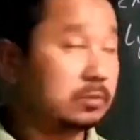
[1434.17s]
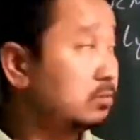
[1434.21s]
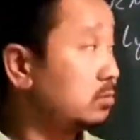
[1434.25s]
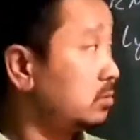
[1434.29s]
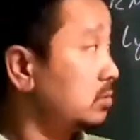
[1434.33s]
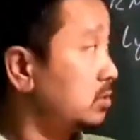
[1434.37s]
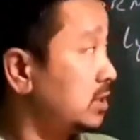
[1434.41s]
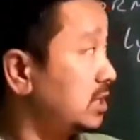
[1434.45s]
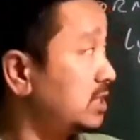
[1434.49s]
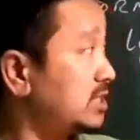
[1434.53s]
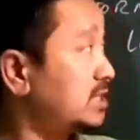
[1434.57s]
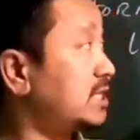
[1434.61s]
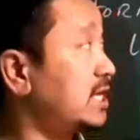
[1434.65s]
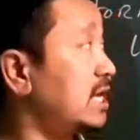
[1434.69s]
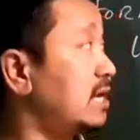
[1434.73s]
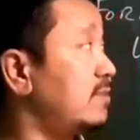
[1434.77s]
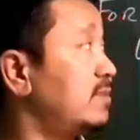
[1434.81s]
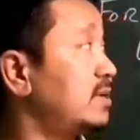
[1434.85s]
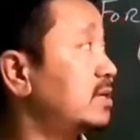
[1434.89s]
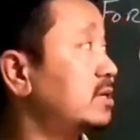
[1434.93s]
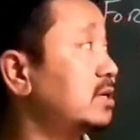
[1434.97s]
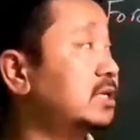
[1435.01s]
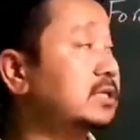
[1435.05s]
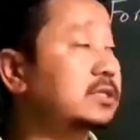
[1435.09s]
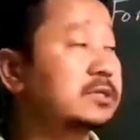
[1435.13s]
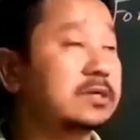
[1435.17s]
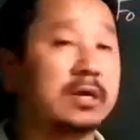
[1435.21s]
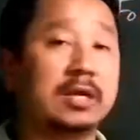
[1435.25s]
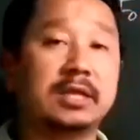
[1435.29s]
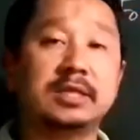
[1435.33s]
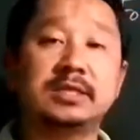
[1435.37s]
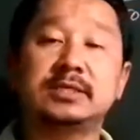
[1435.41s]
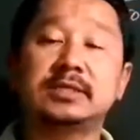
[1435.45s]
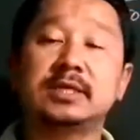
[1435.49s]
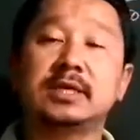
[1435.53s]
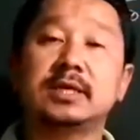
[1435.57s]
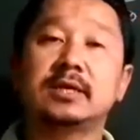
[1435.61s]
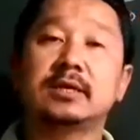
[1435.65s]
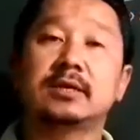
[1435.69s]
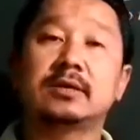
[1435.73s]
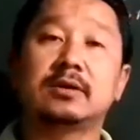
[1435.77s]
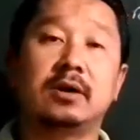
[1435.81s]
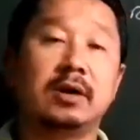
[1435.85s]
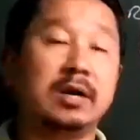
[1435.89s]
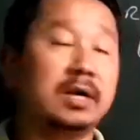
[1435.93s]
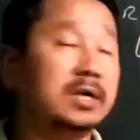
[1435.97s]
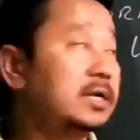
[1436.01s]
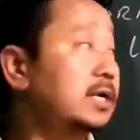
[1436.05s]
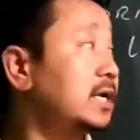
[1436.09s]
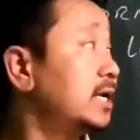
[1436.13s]
these chemicals
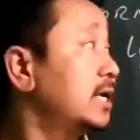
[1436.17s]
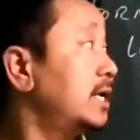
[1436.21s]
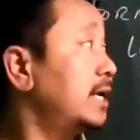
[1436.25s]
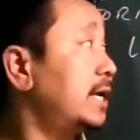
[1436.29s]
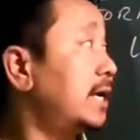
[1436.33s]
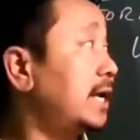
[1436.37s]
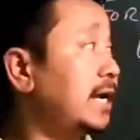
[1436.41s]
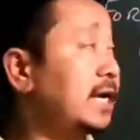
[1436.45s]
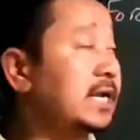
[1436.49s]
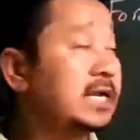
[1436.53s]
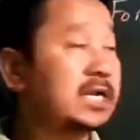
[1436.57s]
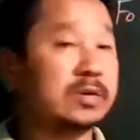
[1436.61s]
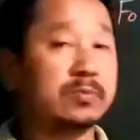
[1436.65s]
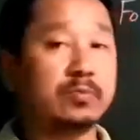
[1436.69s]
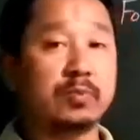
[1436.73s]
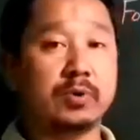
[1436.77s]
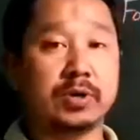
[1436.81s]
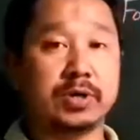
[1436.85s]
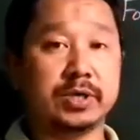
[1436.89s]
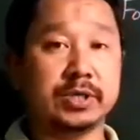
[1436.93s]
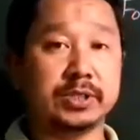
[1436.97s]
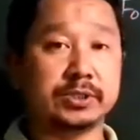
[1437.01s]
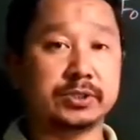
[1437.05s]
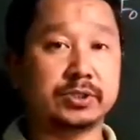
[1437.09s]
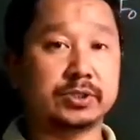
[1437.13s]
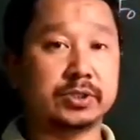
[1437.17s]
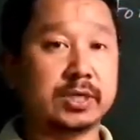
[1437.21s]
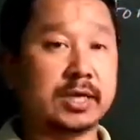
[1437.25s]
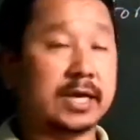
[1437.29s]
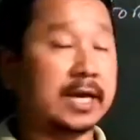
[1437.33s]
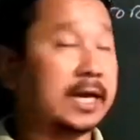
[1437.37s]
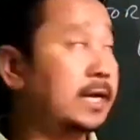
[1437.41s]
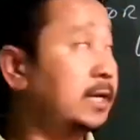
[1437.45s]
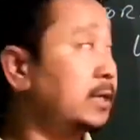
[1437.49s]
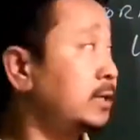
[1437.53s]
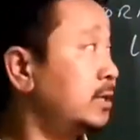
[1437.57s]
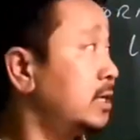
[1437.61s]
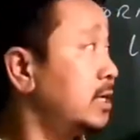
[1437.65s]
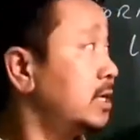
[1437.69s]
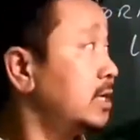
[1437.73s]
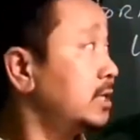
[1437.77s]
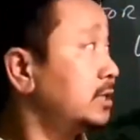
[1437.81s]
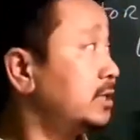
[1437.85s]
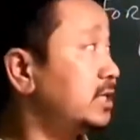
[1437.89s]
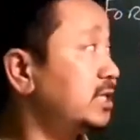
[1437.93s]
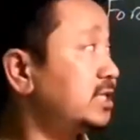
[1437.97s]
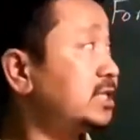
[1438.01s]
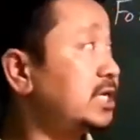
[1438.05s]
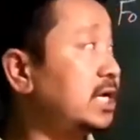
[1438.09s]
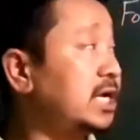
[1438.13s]
called antibodies, and
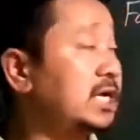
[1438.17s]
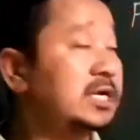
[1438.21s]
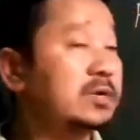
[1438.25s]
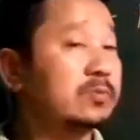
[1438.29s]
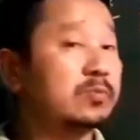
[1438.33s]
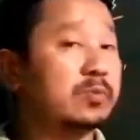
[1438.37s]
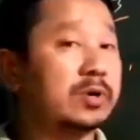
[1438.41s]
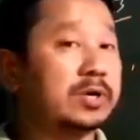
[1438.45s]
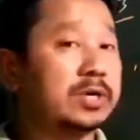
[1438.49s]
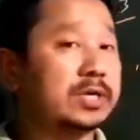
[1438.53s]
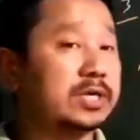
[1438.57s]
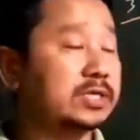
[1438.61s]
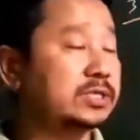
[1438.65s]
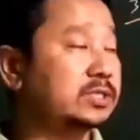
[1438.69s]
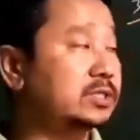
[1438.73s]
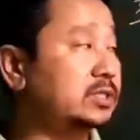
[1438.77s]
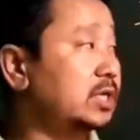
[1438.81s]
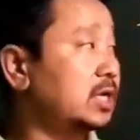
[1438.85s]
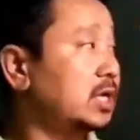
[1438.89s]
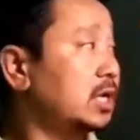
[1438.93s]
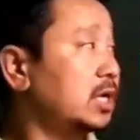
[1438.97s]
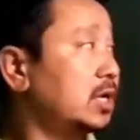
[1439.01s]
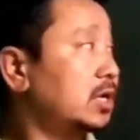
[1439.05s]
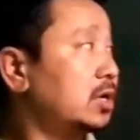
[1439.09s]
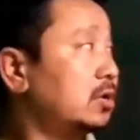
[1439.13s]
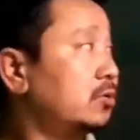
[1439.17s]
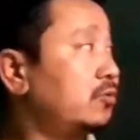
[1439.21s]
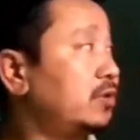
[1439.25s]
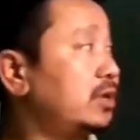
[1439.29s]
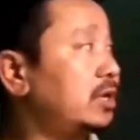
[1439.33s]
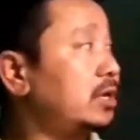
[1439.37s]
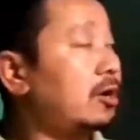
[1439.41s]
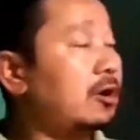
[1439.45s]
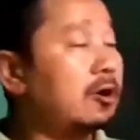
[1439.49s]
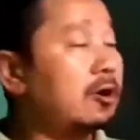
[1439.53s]
these antibodies will